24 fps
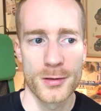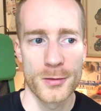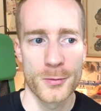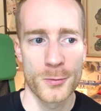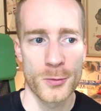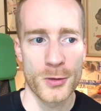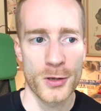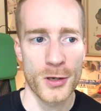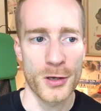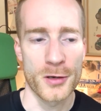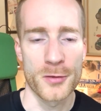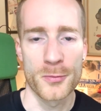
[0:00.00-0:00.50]

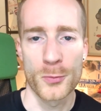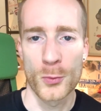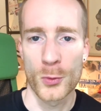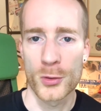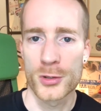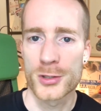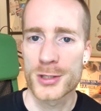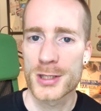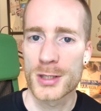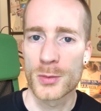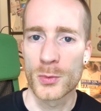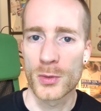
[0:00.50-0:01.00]
kind of
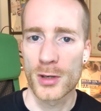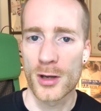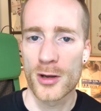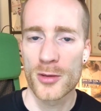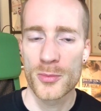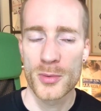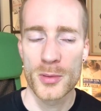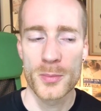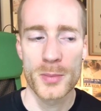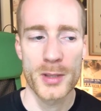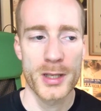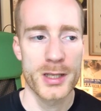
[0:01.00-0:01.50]
wanting when I've
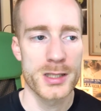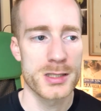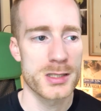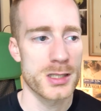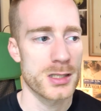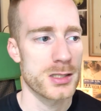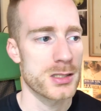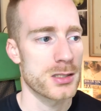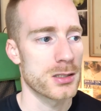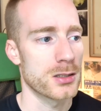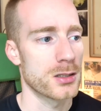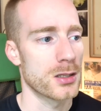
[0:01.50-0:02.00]
been
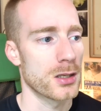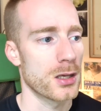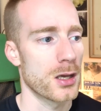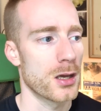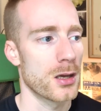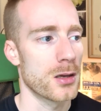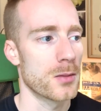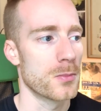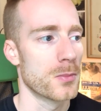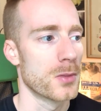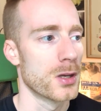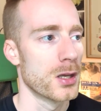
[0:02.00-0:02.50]
playtesting the
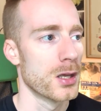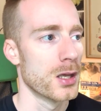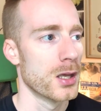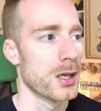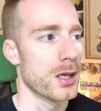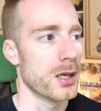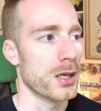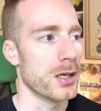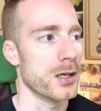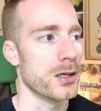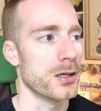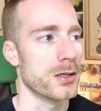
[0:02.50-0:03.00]
game,
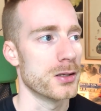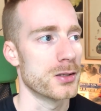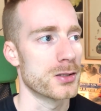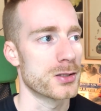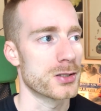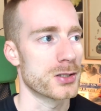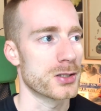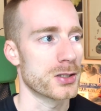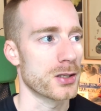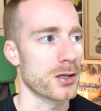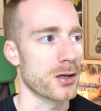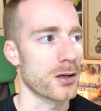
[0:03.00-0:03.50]

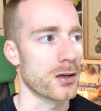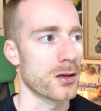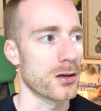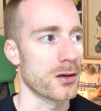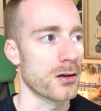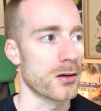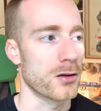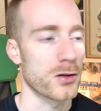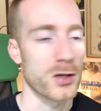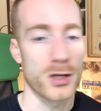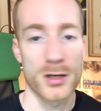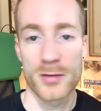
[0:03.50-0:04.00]
is
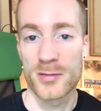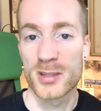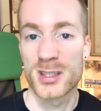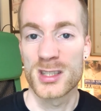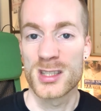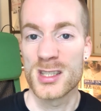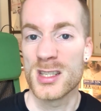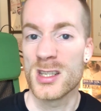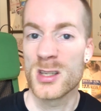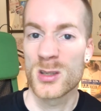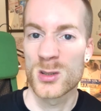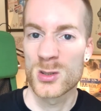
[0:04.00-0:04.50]
kind of a
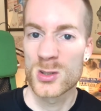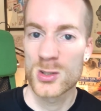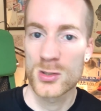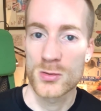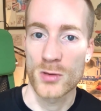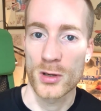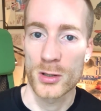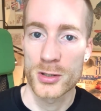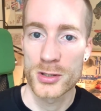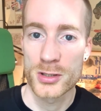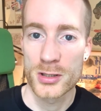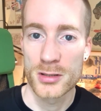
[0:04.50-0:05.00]

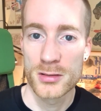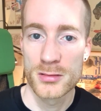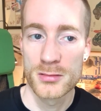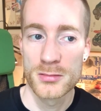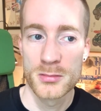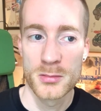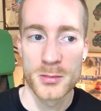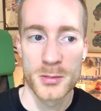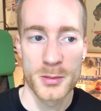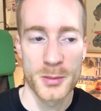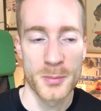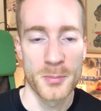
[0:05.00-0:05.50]
deconstruction
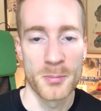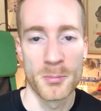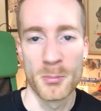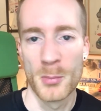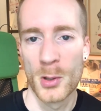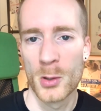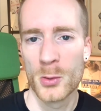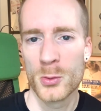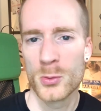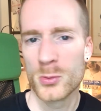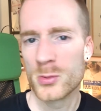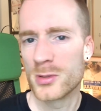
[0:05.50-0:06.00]

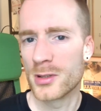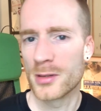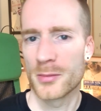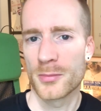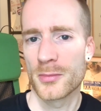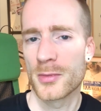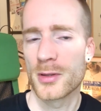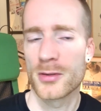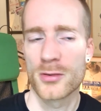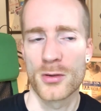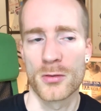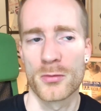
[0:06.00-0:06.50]
mode.
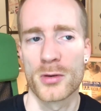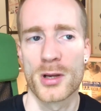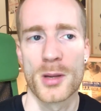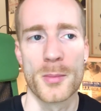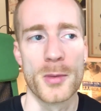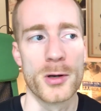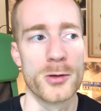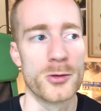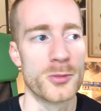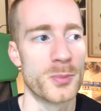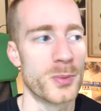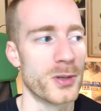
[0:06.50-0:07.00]
It's not really a
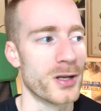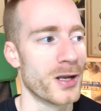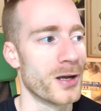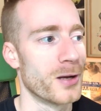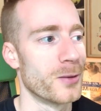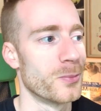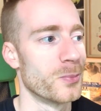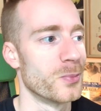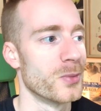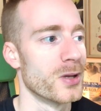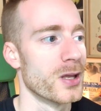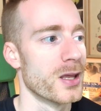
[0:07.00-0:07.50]
mode, but
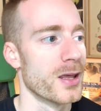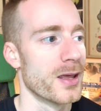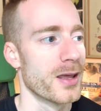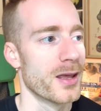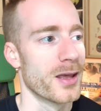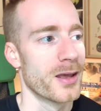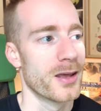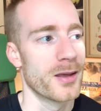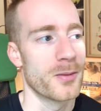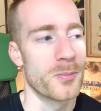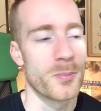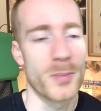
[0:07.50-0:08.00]

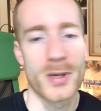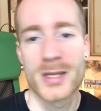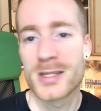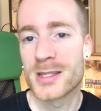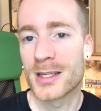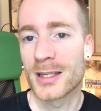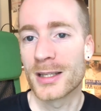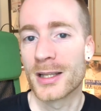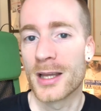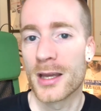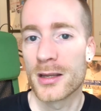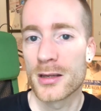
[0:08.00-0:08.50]

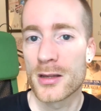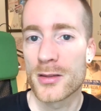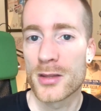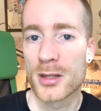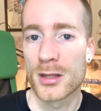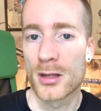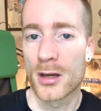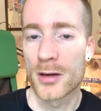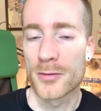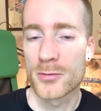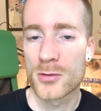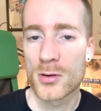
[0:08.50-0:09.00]
basically anything
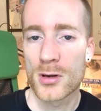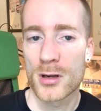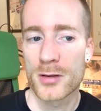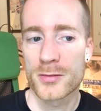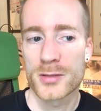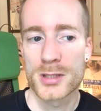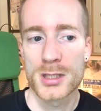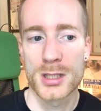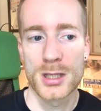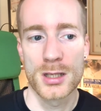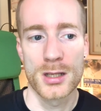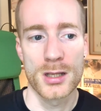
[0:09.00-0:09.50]
that I've
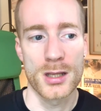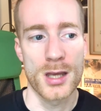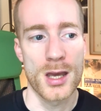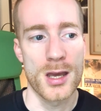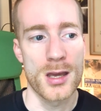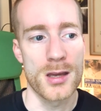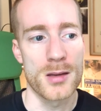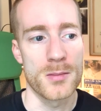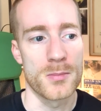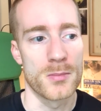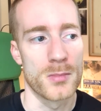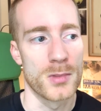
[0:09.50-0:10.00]
crafted in the
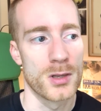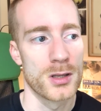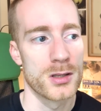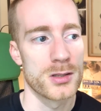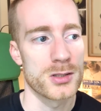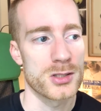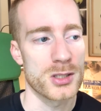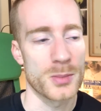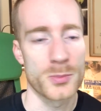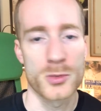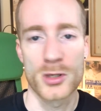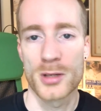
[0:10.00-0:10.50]
game,
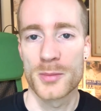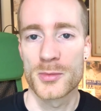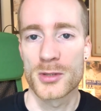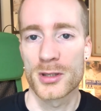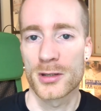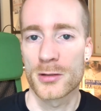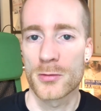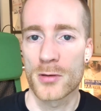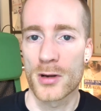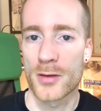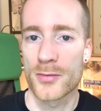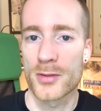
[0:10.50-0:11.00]
sometimes I
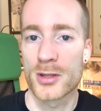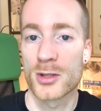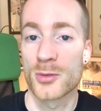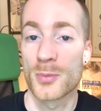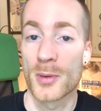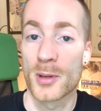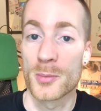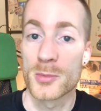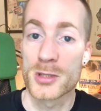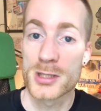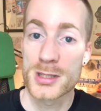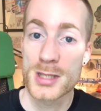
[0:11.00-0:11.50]
craft things by
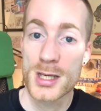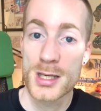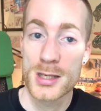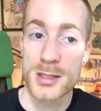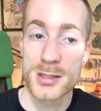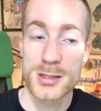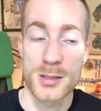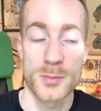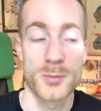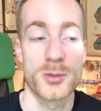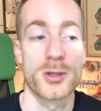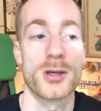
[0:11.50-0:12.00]
mistake,
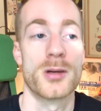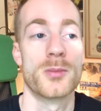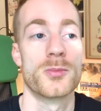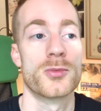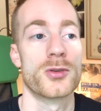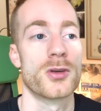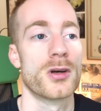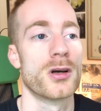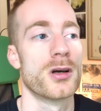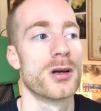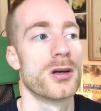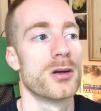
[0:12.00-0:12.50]
sometimes
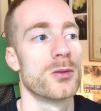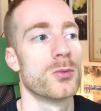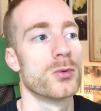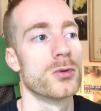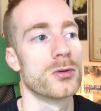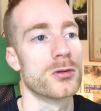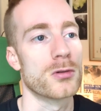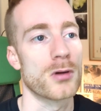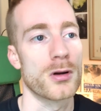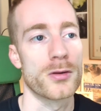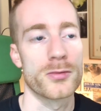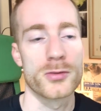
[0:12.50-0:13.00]
I will
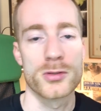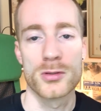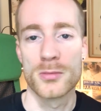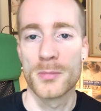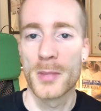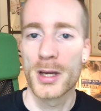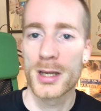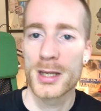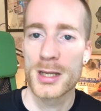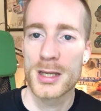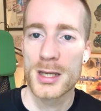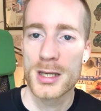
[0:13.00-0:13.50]
craft too
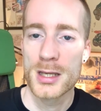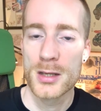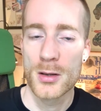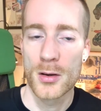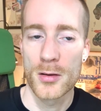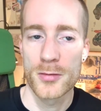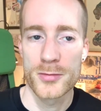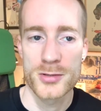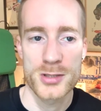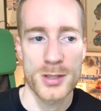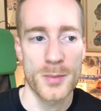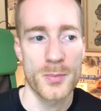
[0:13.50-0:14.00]
many
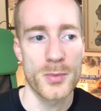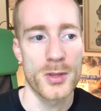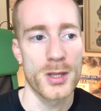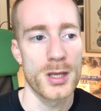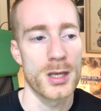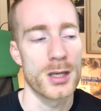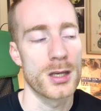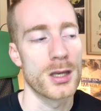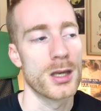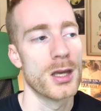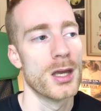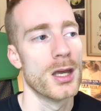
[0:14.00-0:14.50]
of
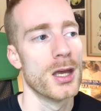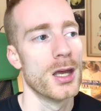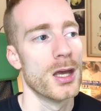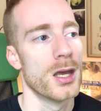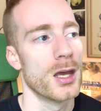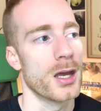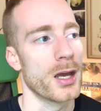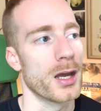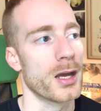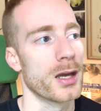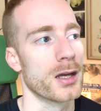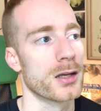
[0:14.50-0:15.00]
something,
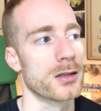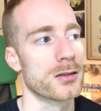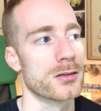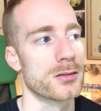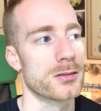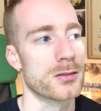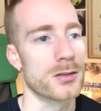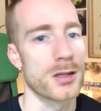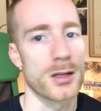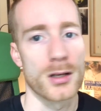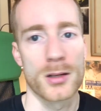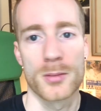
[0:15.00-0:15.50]
and
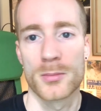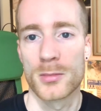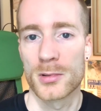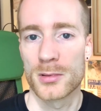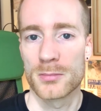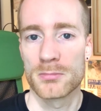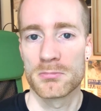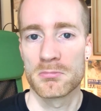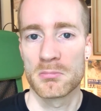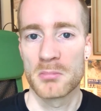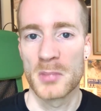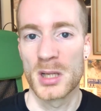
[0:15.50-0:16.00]
then I'm
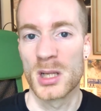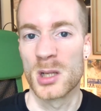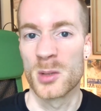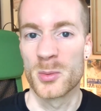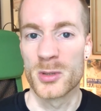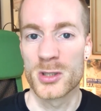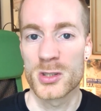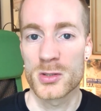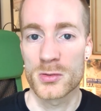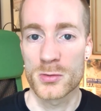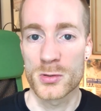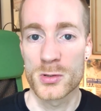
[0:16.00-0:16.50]
a little bit
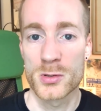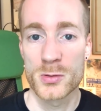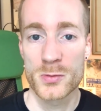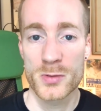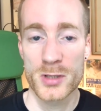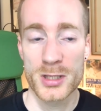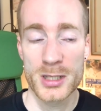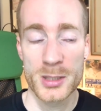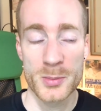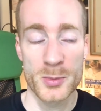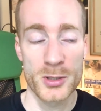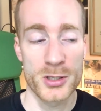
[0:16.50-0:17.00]
screwed
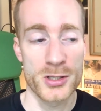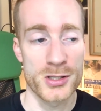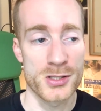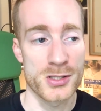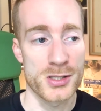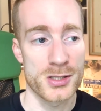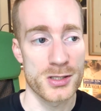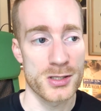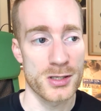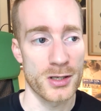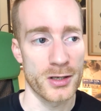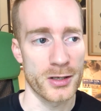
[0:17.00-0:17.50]
really,
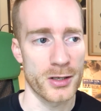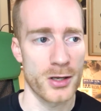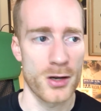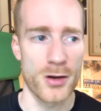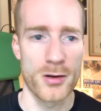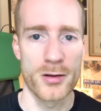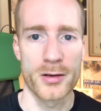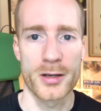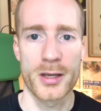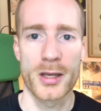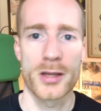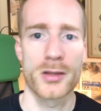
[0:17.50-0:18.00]
because I
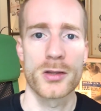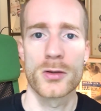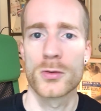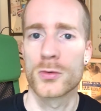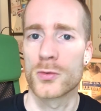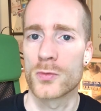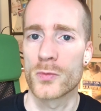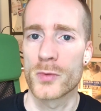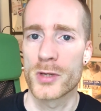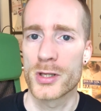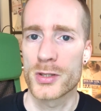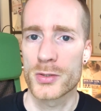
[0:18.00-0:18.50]
can't get those
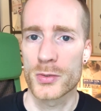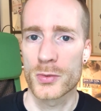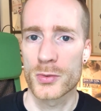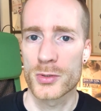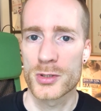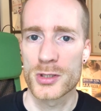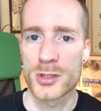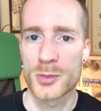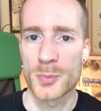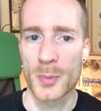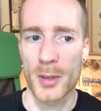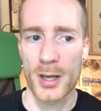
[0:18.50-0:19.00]

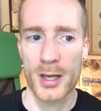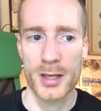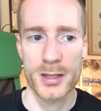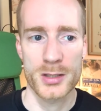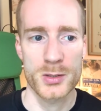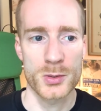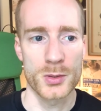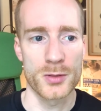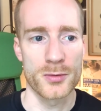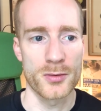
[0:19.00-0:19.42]
resources back. So if